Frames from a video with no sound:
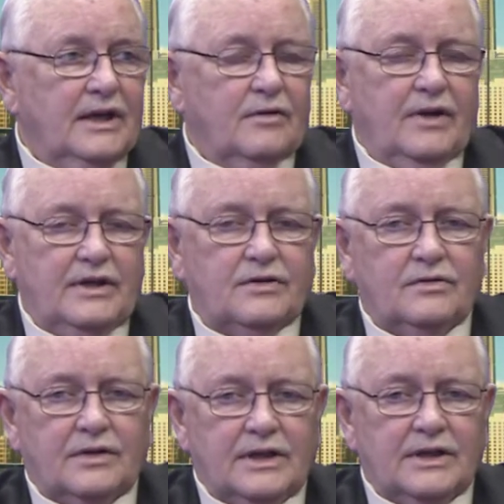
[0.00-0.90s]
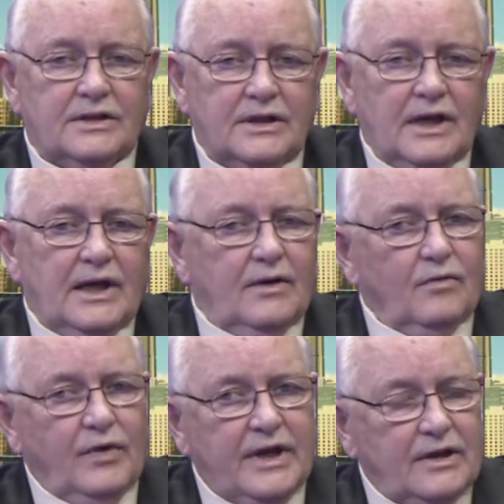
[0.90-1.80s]
grade school kids,
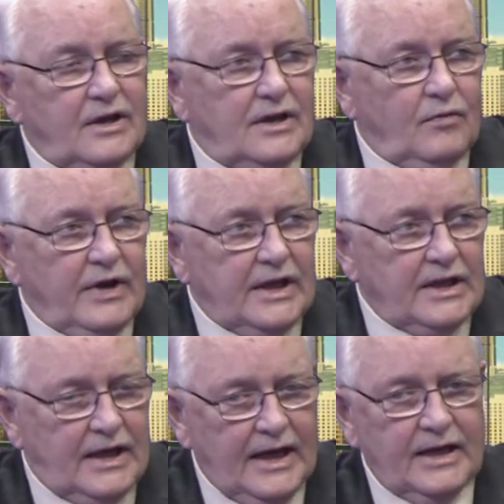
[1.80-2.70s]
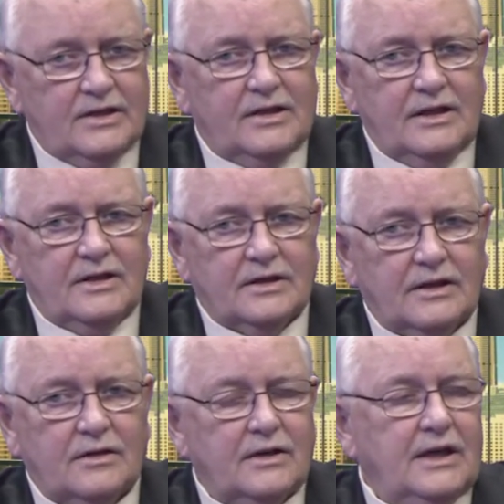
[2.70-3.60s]
we can we can catch these
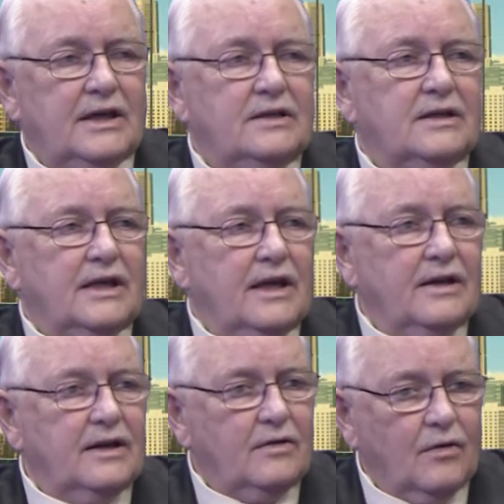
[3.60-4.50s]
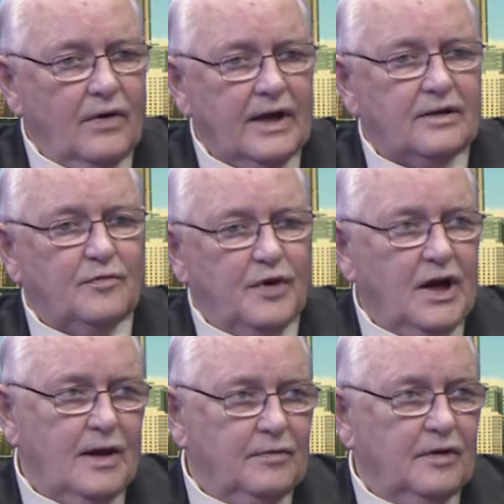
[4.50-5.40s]
little kids and correct the
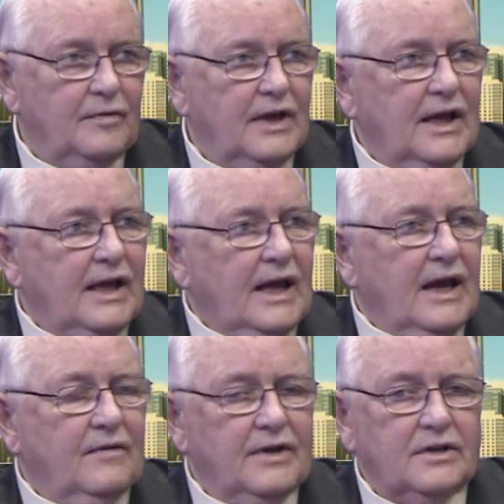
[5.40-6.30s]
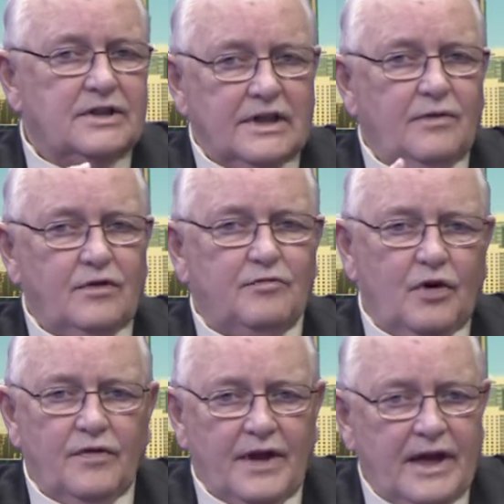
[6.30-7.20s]
problem, and they'll see with
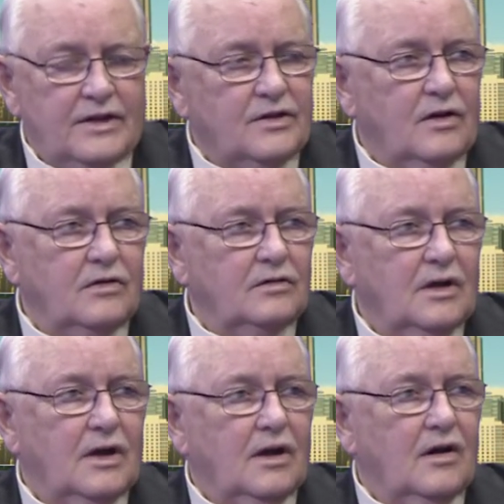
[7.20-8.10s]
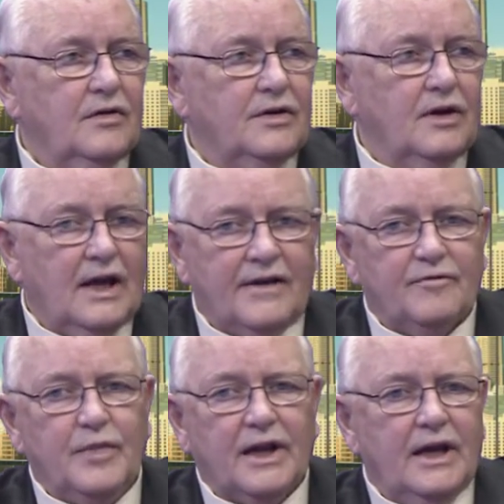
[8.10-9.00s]
both eyes all all their
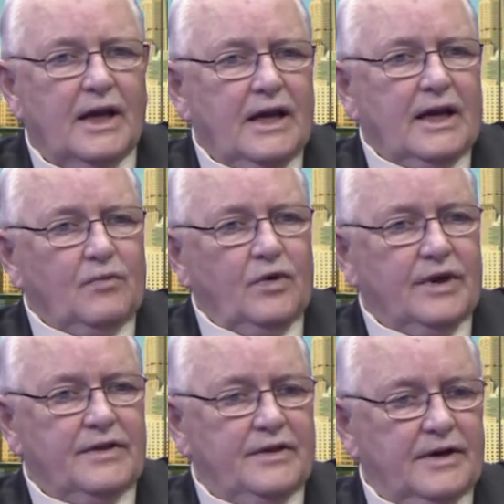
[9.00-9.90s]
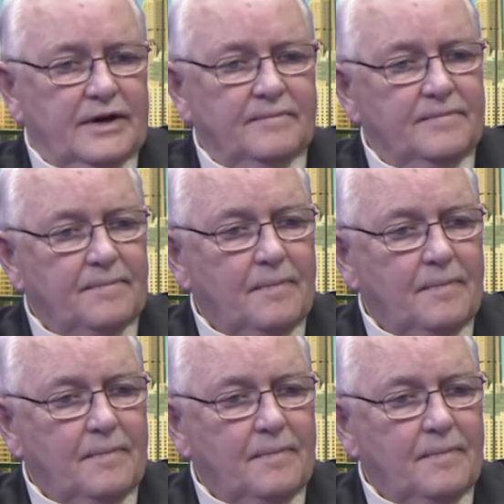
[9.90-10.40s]
life. But with um,